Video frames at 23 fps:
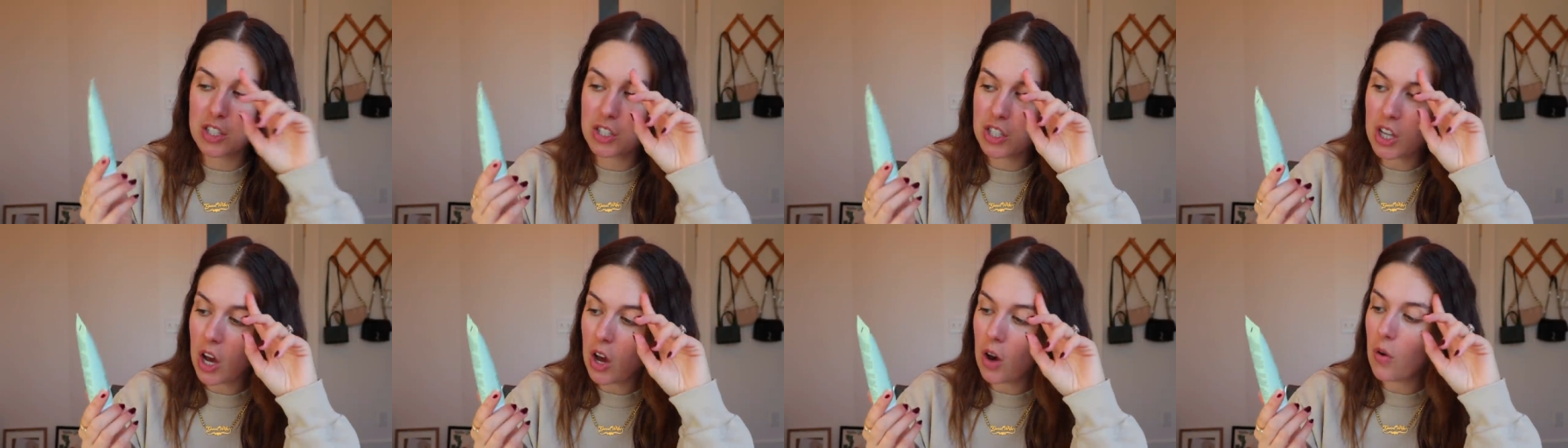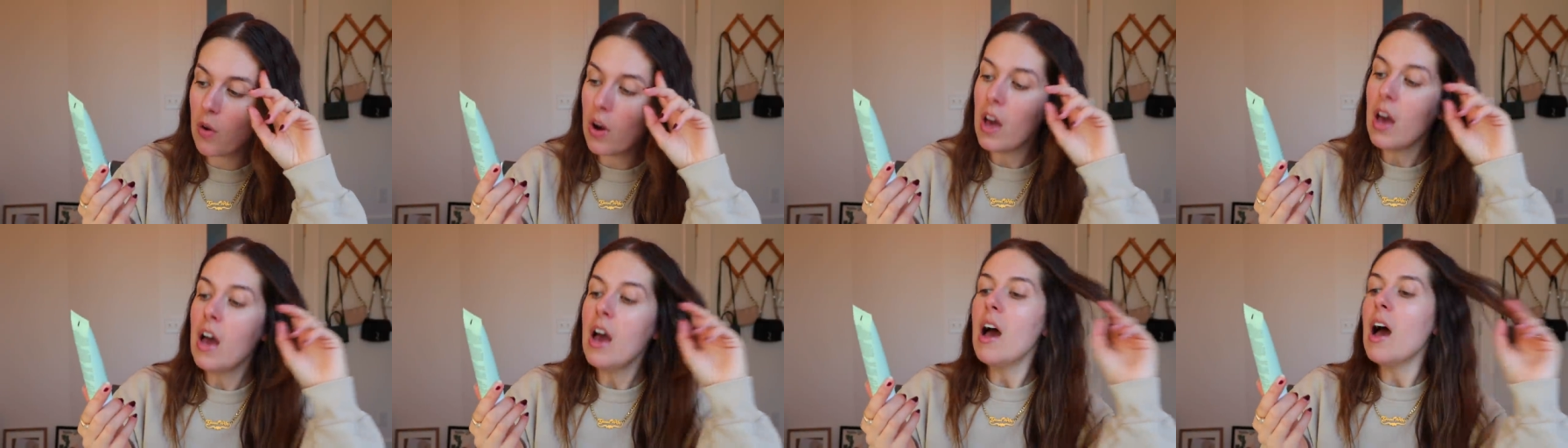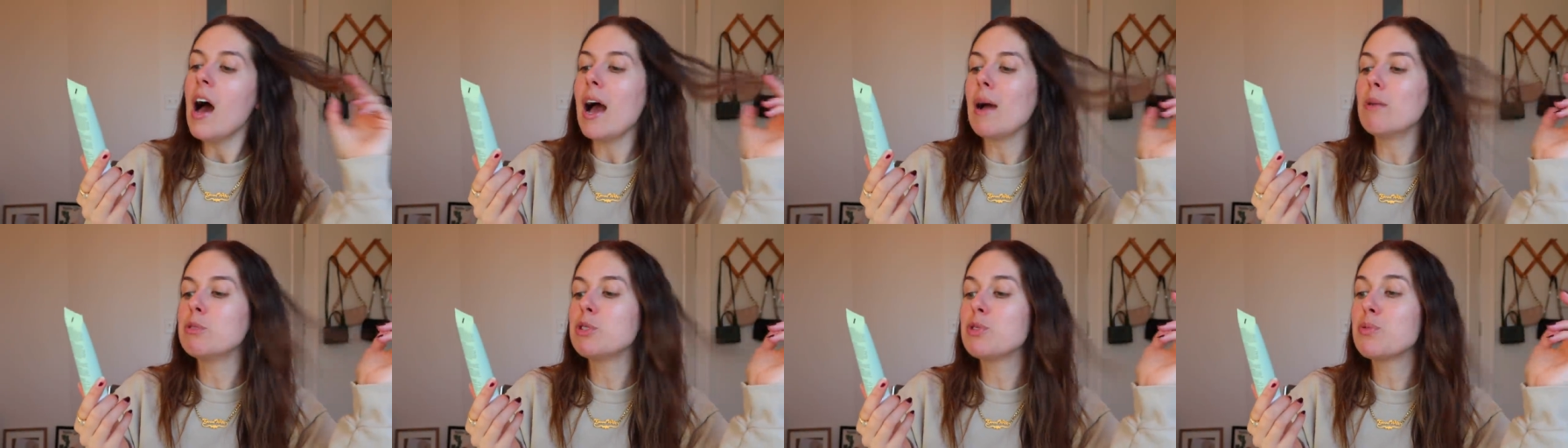So
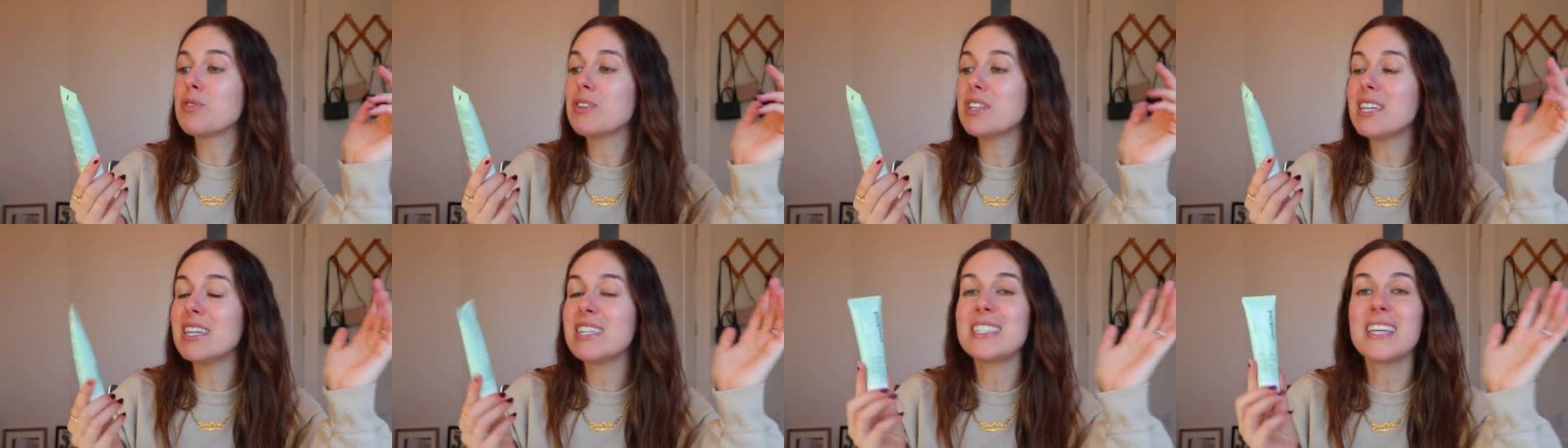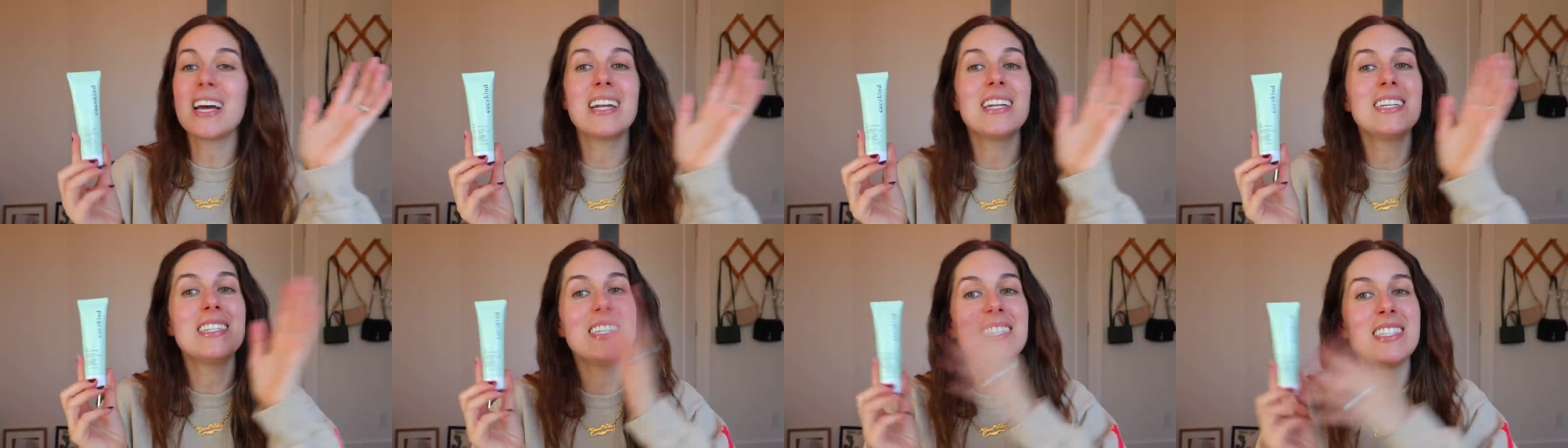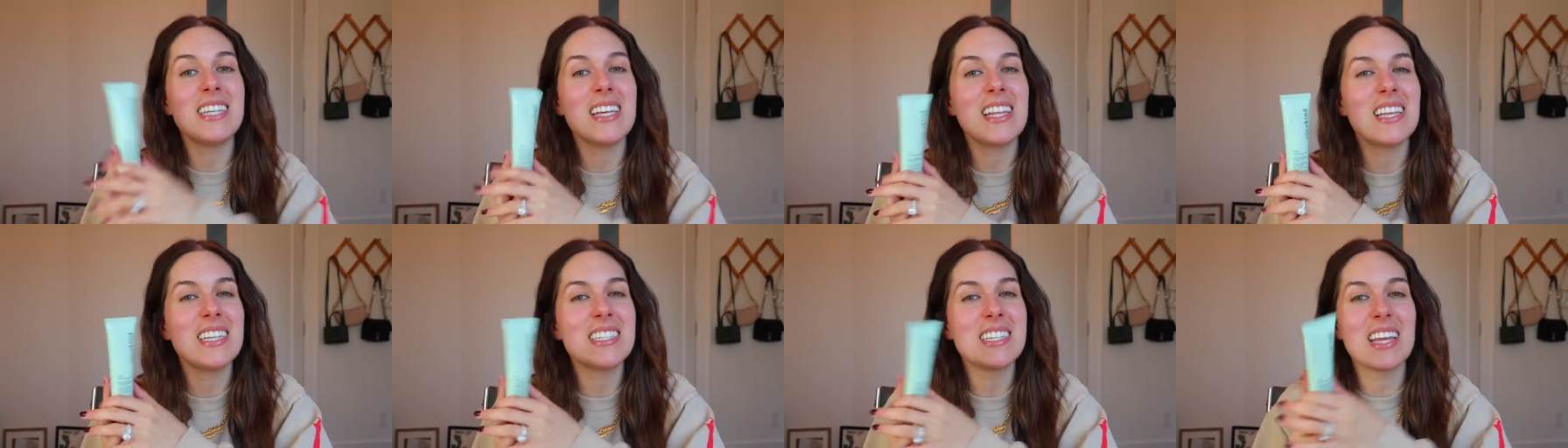I was really excited to
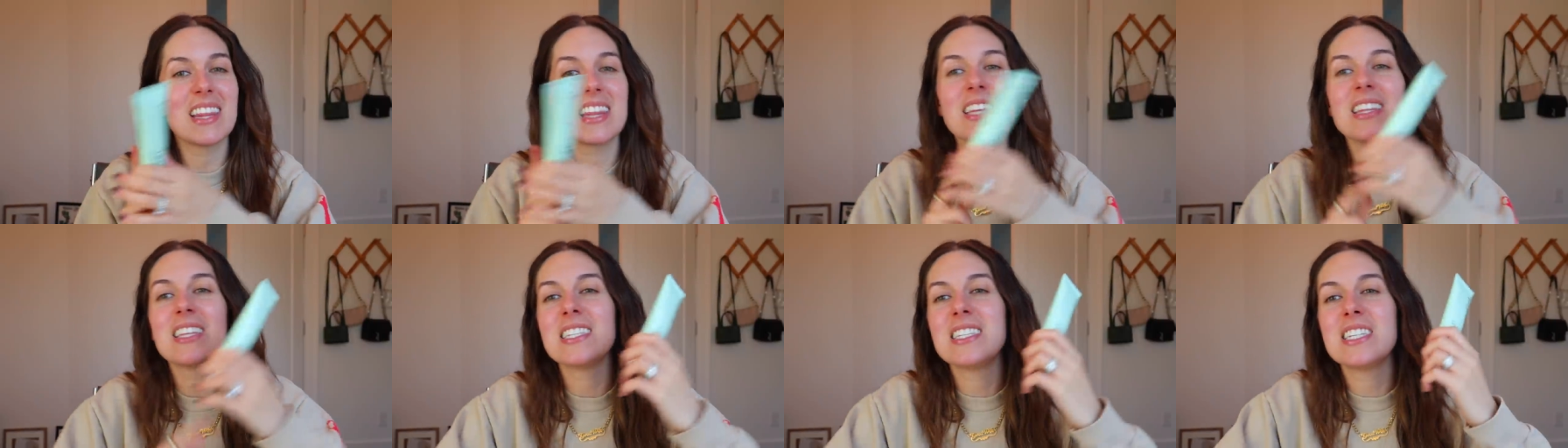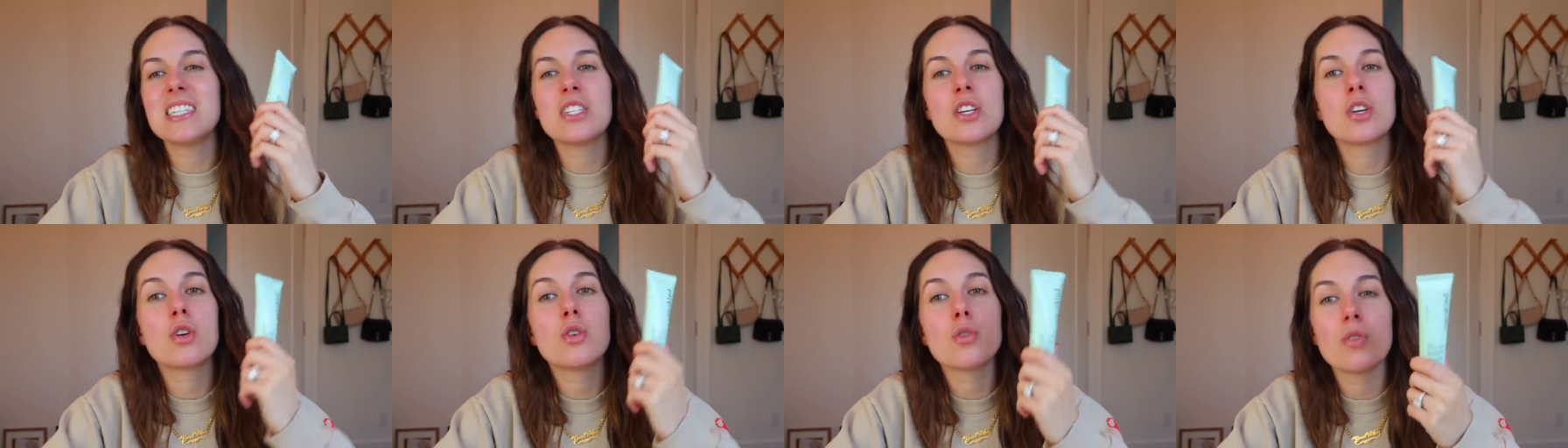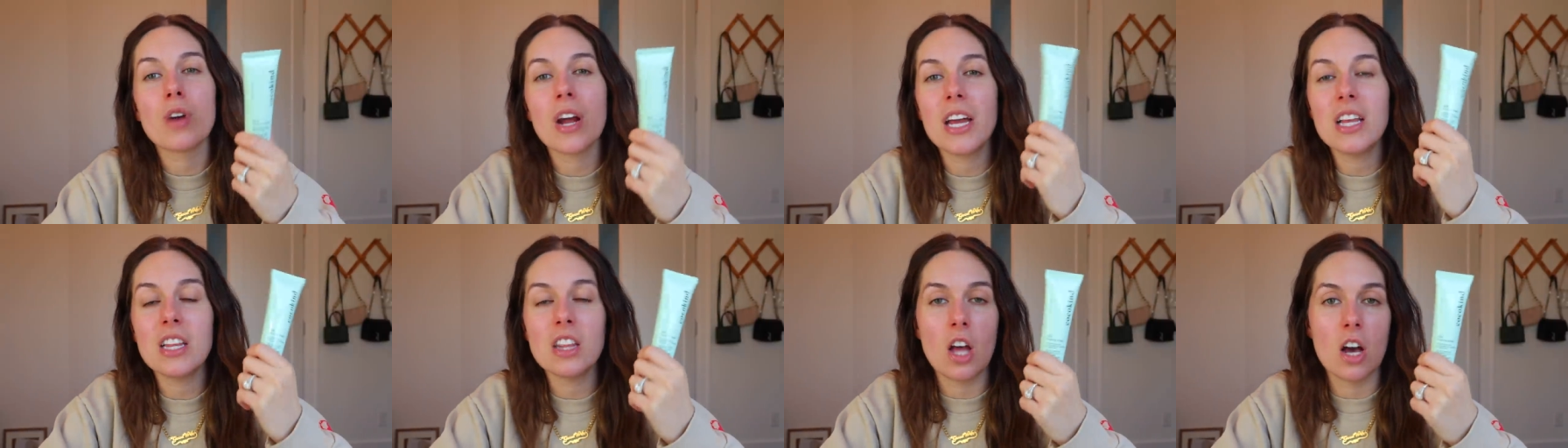see this. I think this is a
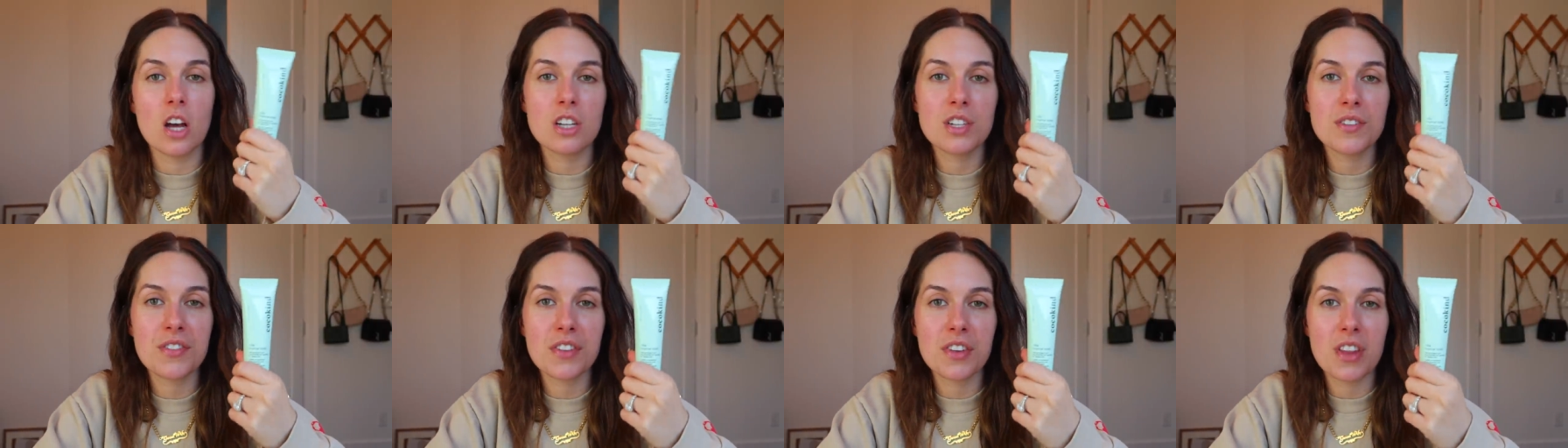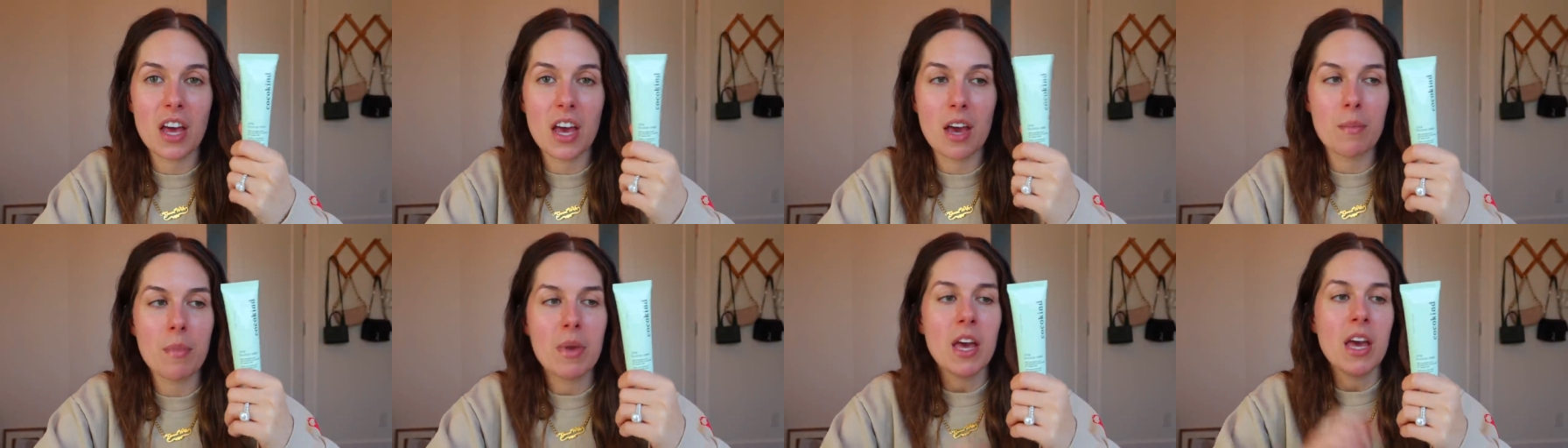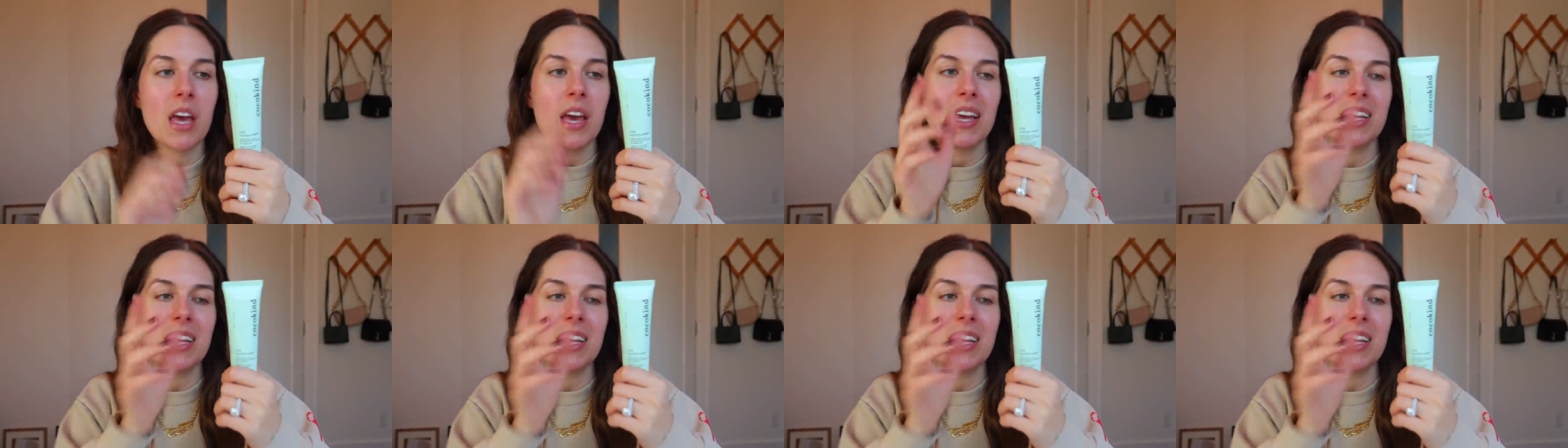great launch for them.